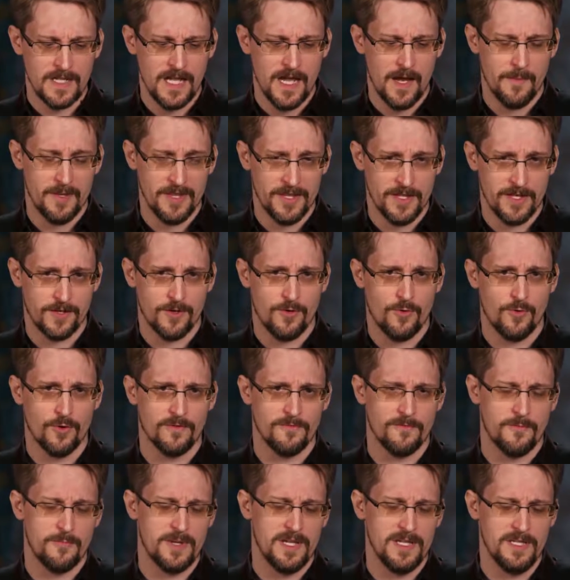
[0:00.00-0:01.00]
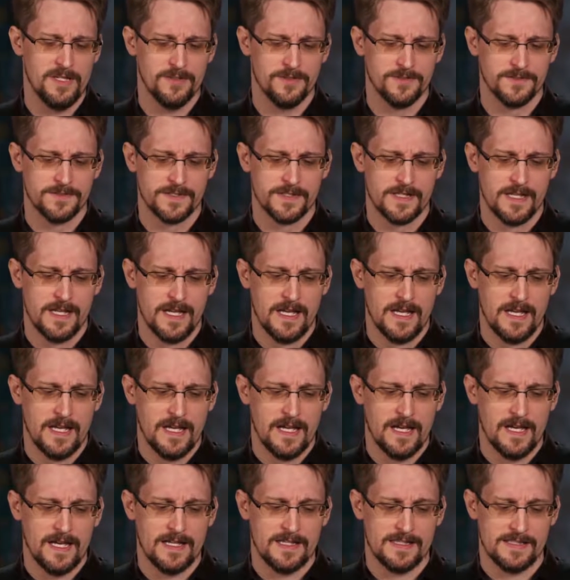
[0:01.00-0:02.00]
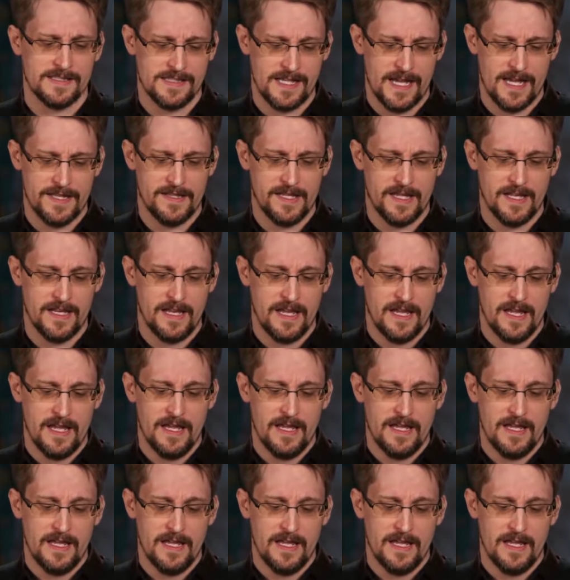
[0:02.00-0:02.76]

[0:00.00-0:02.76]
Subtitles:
and then a court of appeals, said that